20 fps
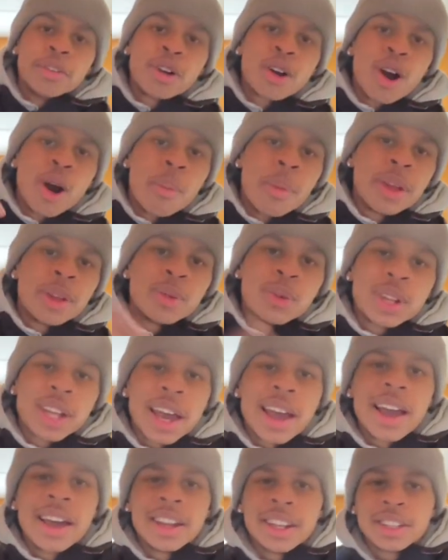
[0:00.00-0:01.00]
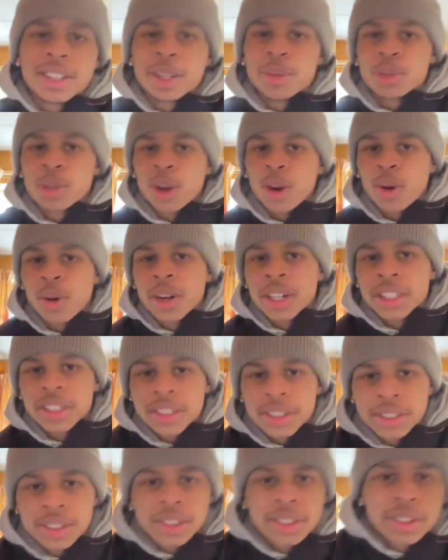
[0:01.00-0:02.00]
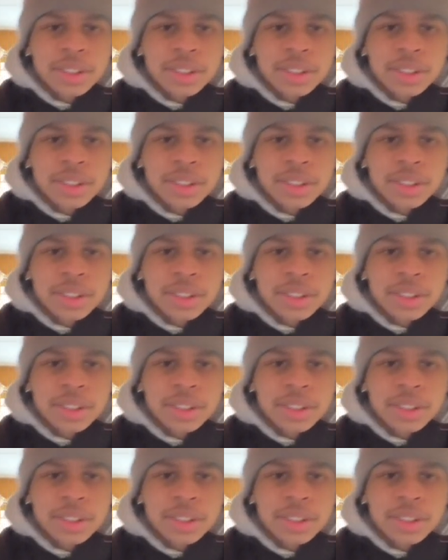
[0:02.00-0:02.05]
a comment with any tips or questions.